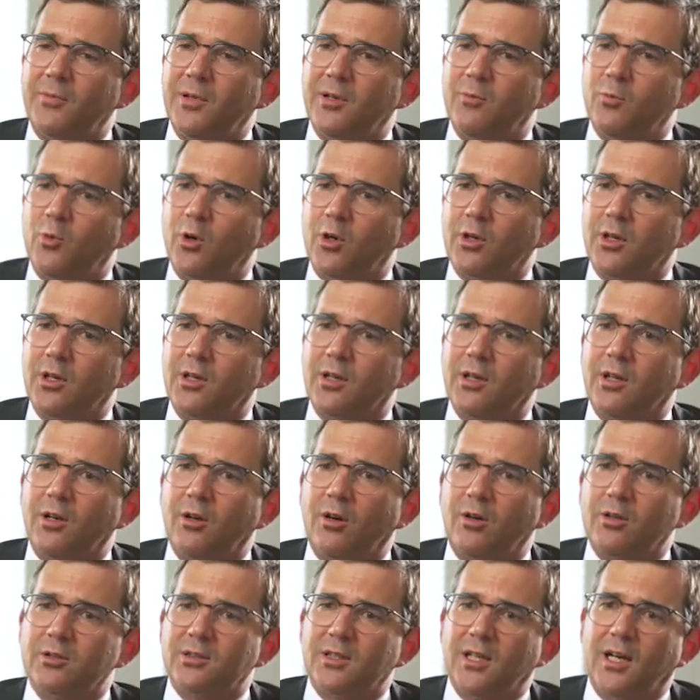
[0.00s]
been working a
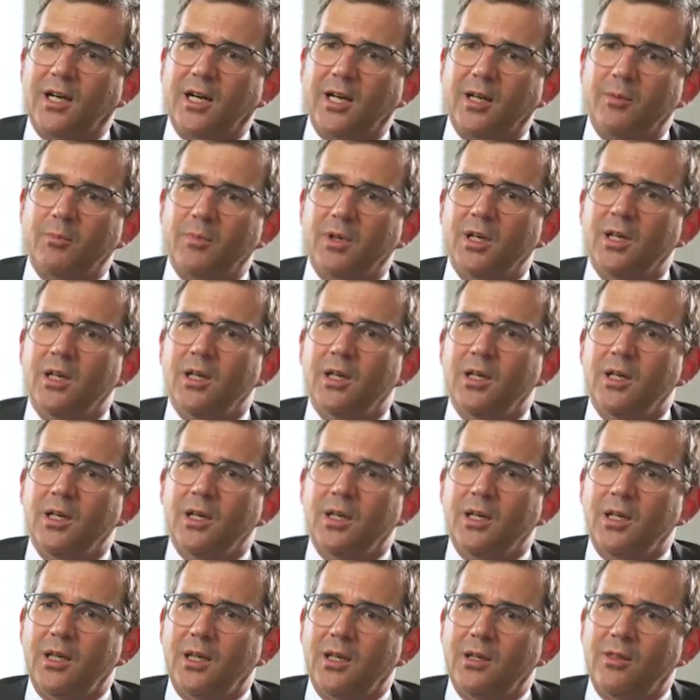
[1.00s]
long time
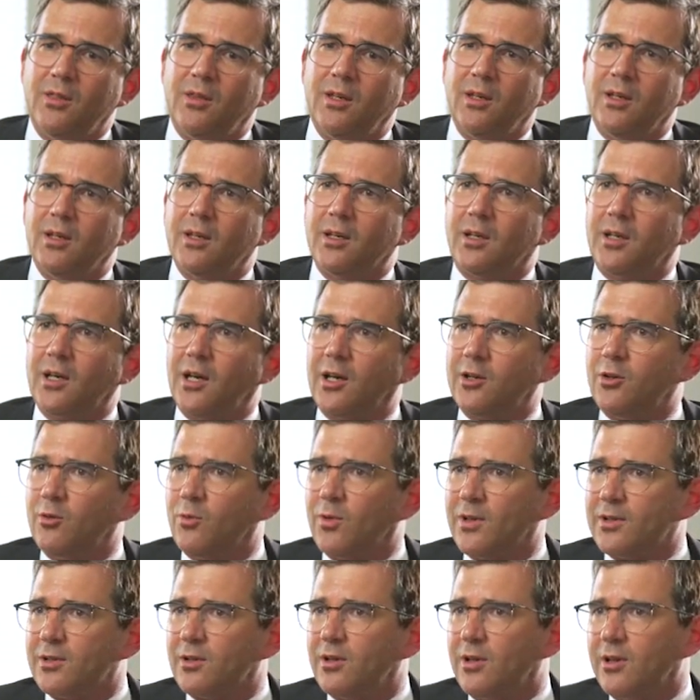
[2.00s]
in the
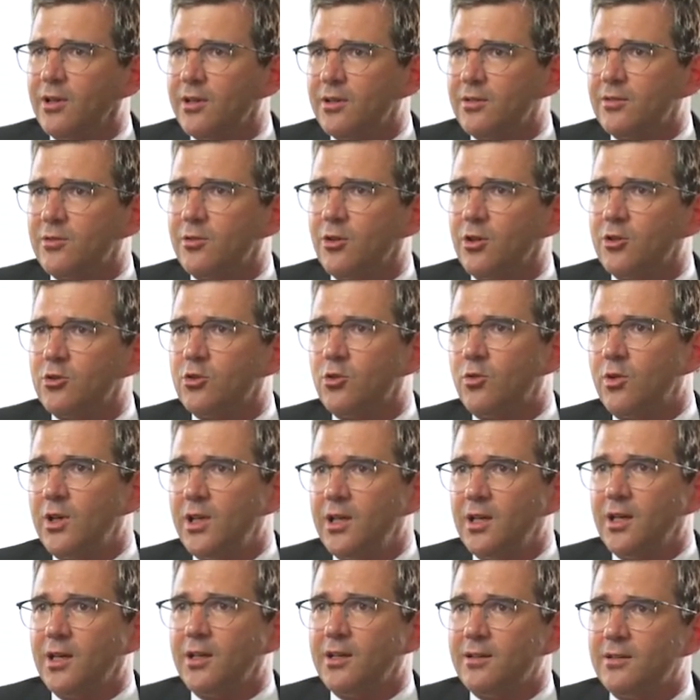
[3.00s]
cardiovascular
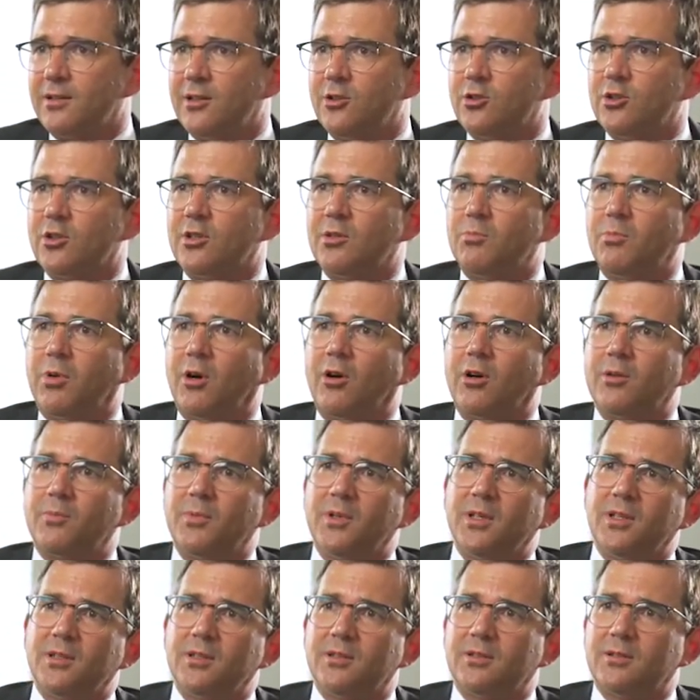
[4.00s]
surgery anesthesia
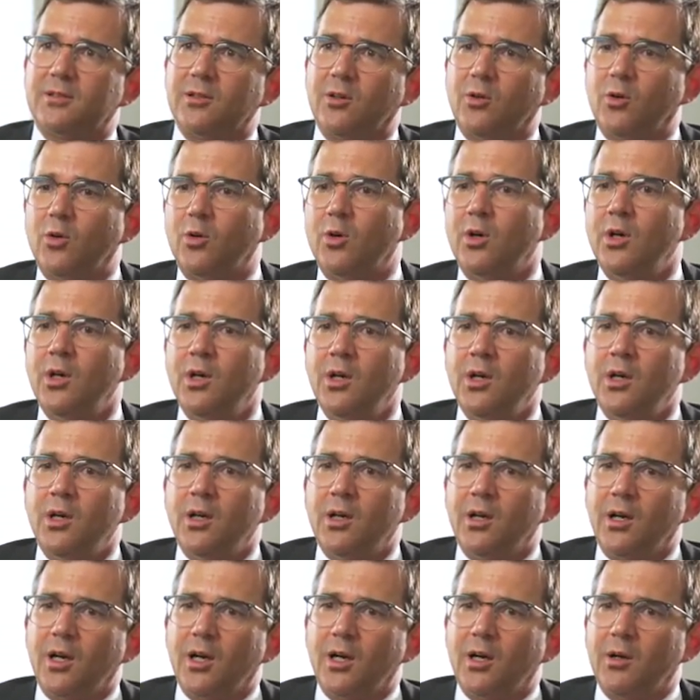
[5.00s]
department. So
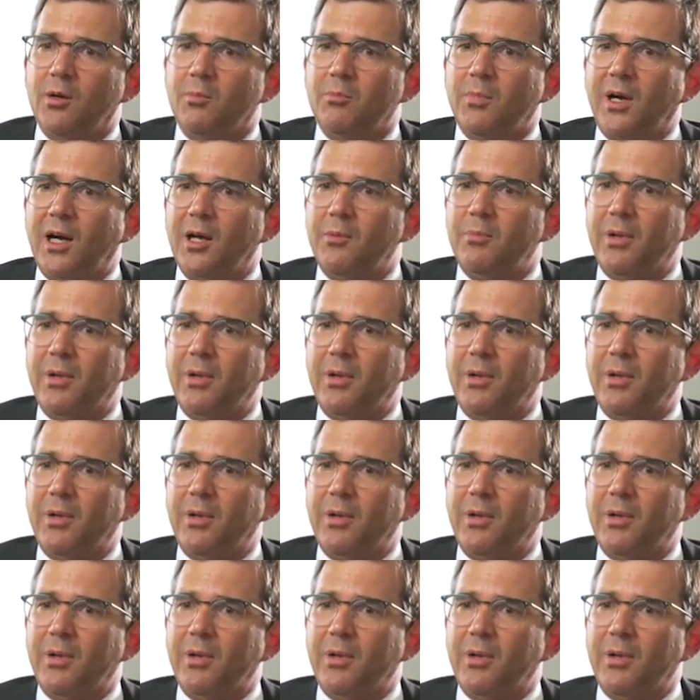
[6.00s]
my